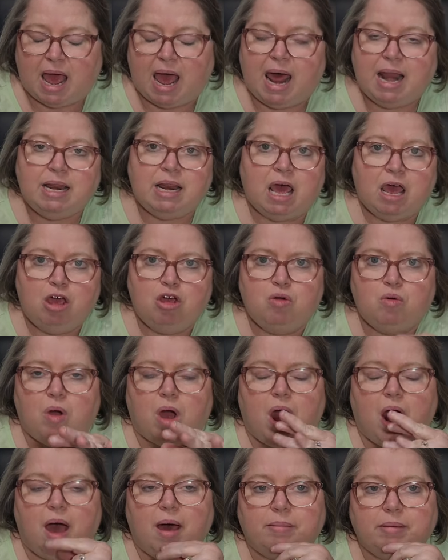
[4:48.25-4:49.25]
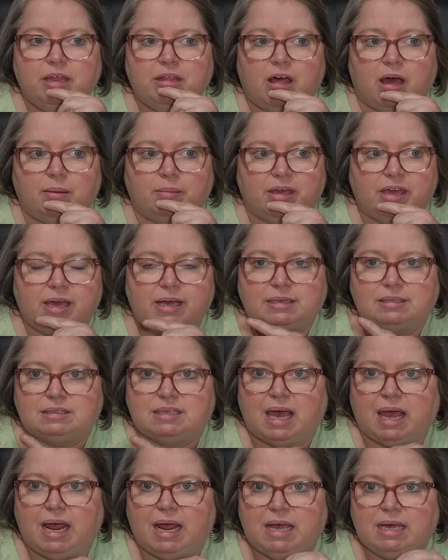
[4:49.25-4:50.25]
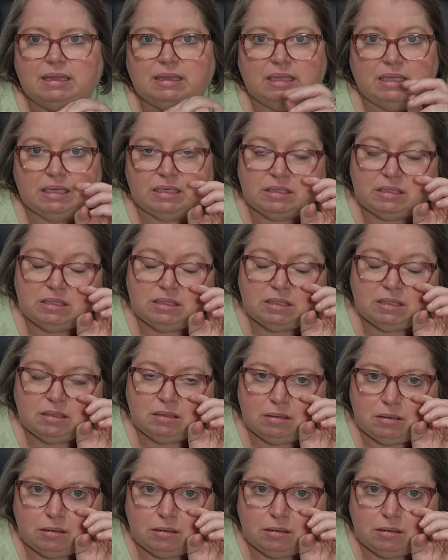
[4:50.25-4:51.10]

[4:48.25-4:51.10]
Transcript: I know Hobby Lobby has had this